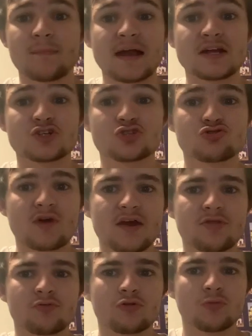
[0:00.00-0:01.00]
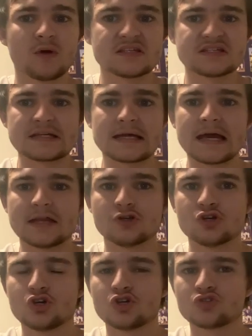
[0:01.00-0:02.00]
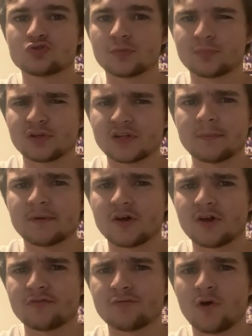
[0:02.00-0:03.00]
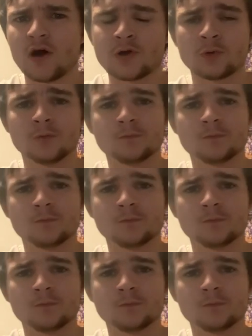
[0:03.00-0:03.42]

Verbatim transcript: make it straight through once again to a preliminary final.